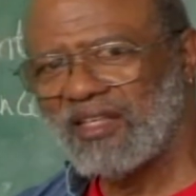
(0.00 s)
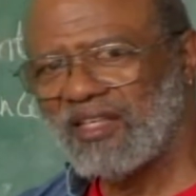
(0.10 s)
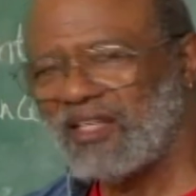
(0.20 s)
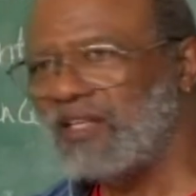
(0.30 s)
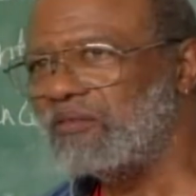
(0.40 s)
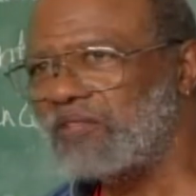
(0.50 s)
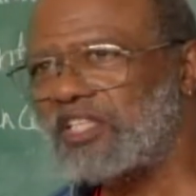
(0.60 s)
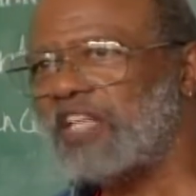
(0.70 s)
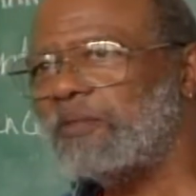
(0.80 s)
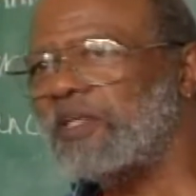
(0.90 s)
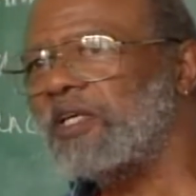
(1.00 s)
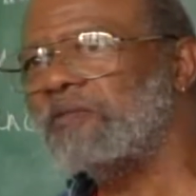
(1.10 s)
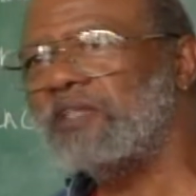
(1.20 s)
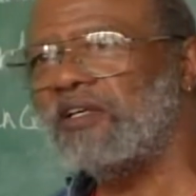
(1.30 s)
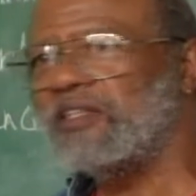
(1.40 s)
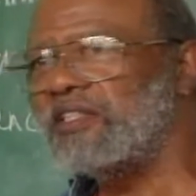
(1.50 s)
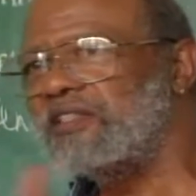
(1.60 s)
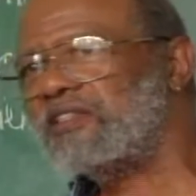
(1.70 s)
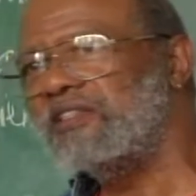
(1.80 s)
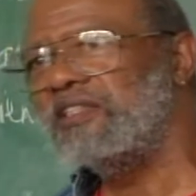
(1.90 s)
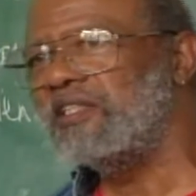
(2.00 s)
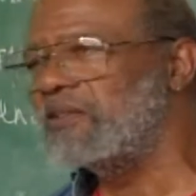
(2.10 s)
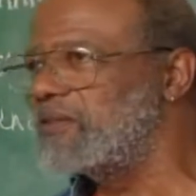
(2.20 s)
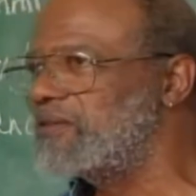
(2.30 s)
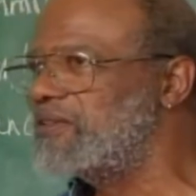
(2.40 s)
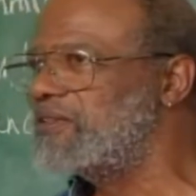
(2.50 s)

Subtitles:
and Shakespeare comes along and, you know,